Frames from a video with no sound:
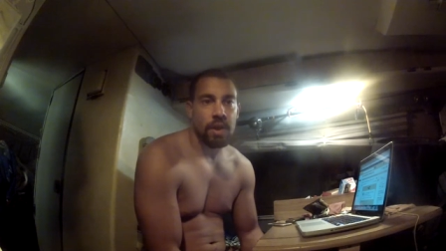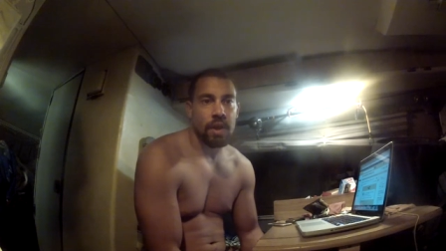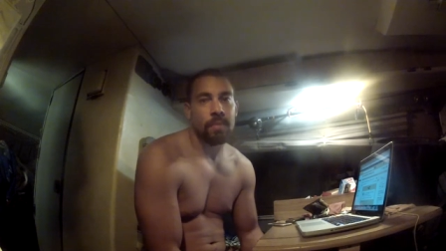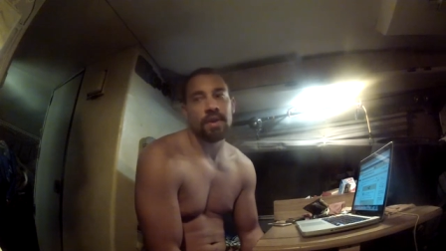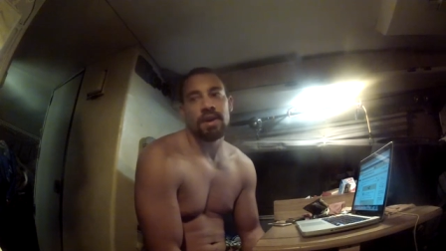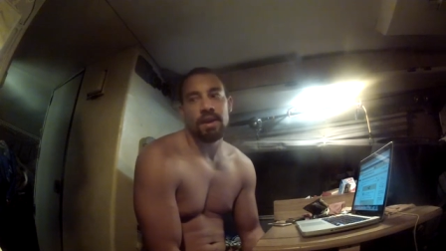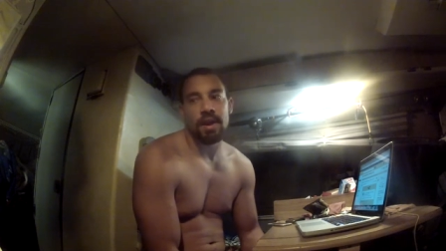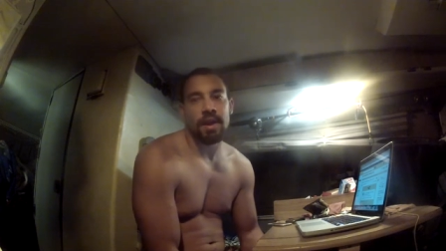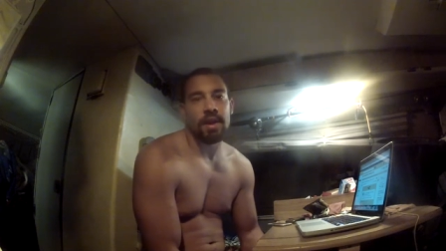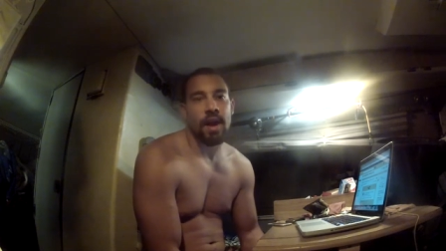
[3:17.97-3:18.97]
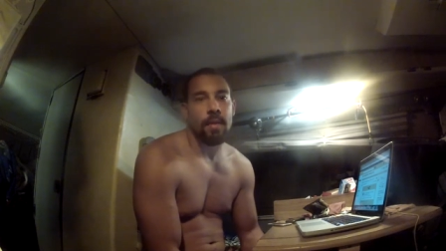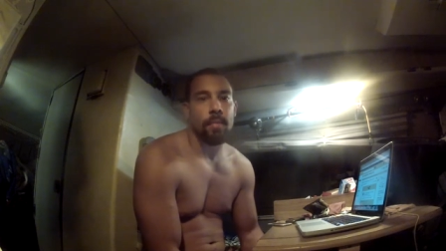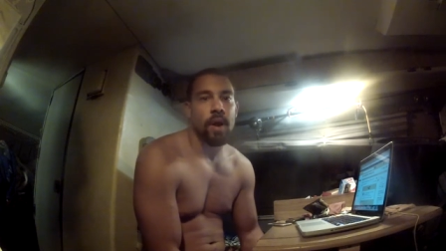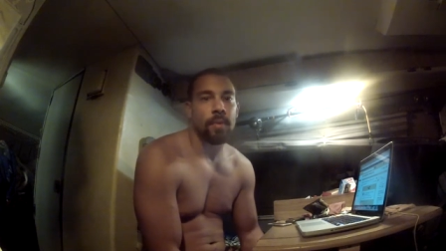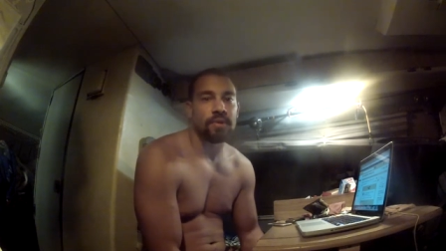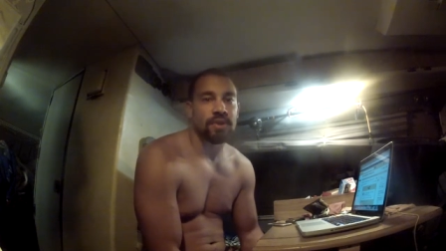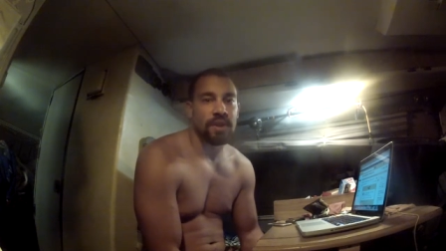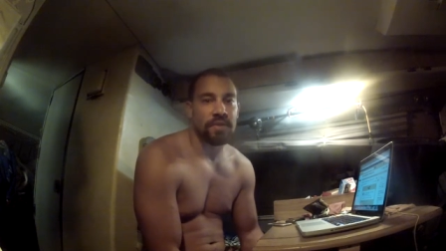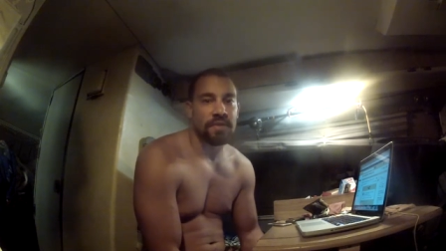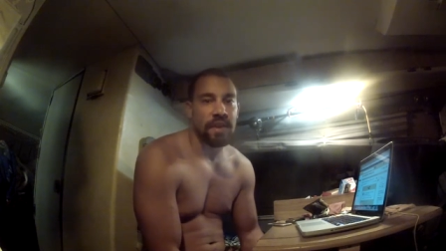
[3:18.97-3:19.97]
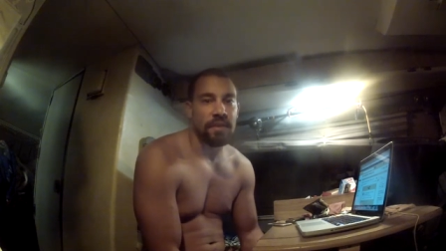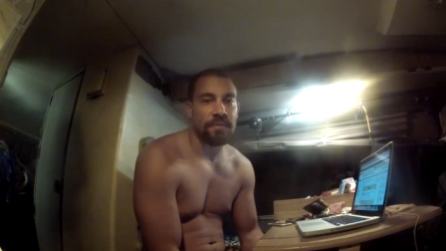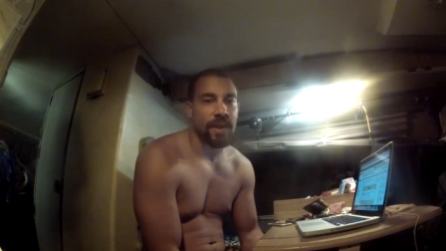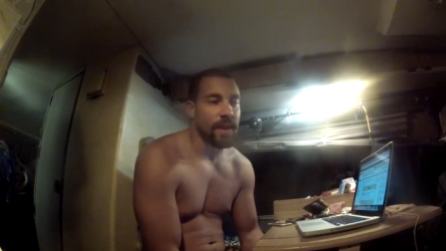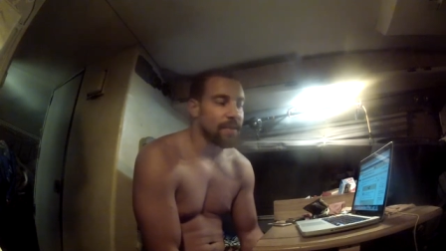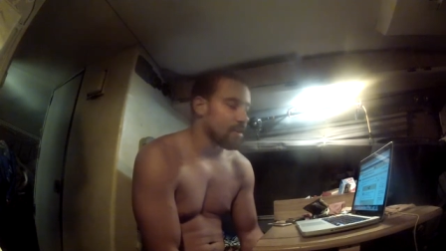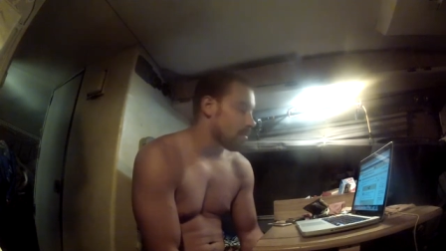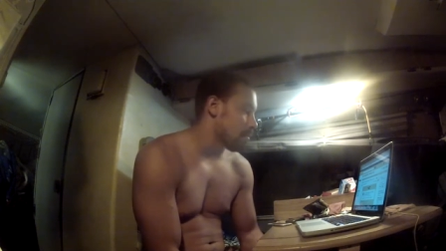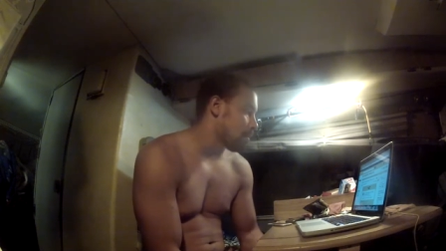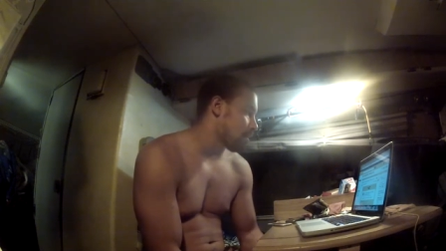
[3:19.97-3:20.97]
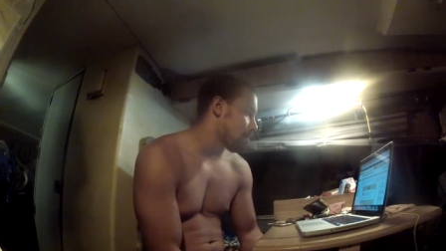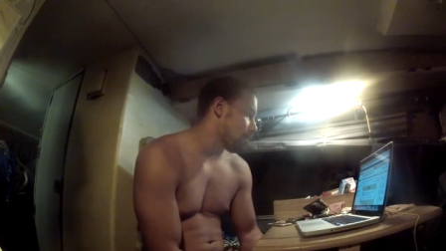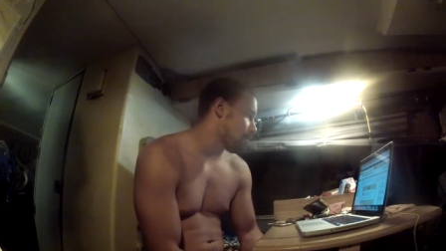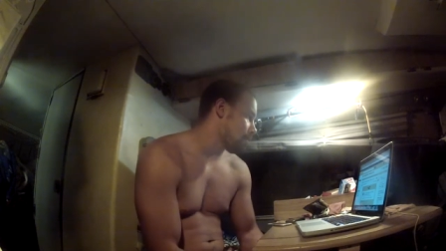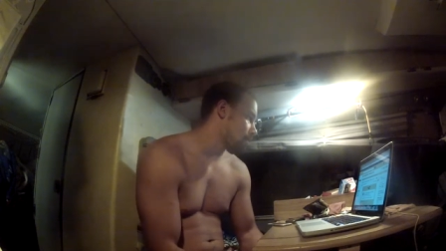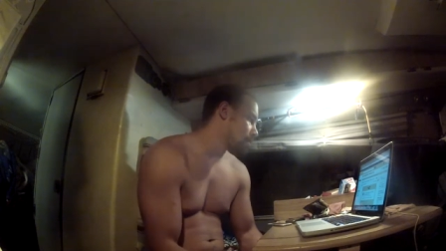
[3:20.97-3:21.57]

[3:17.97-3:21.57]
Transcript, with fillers: I'm going to get a uh, bomber chick on the side of the van. I think it'd be pretty cool.